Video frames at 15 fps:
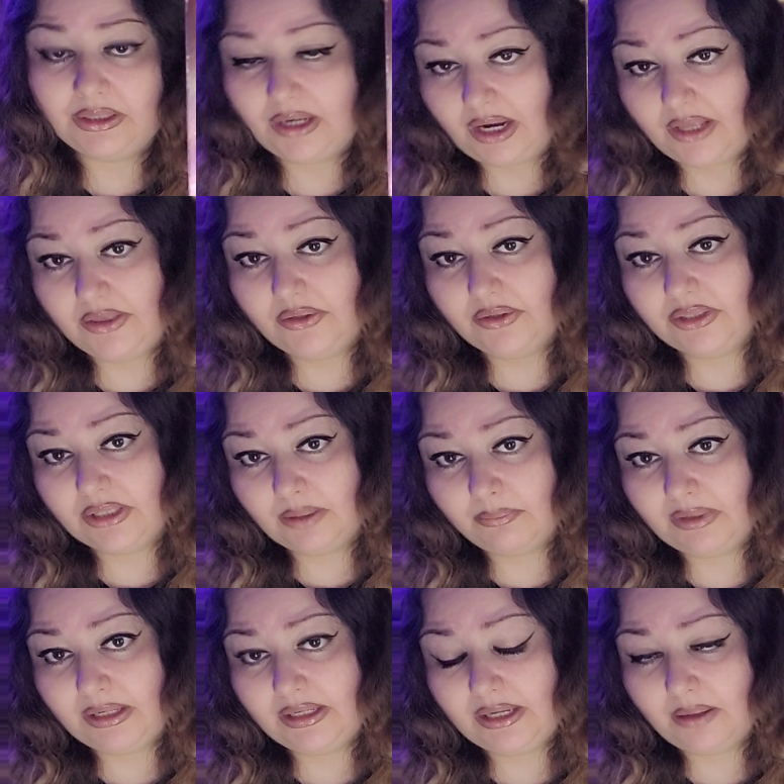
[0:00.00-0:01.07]
And there's
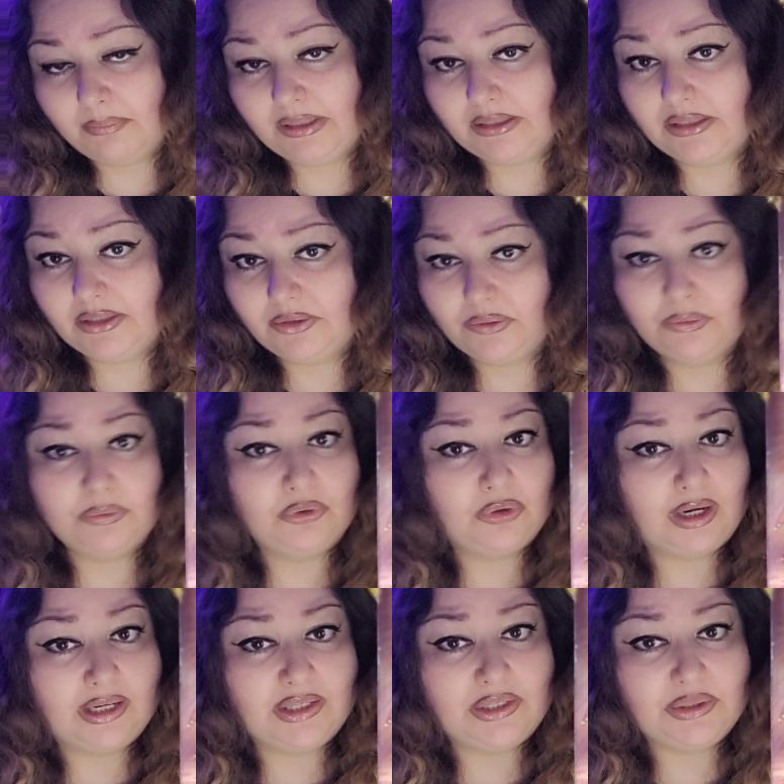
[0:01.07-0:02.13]
somebody coming to
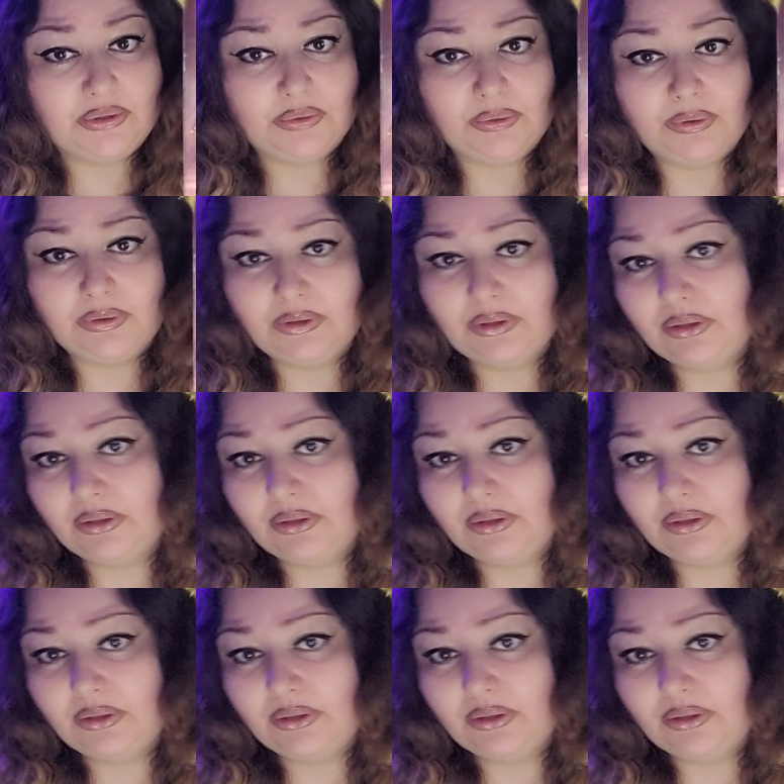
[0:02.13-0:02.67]
try to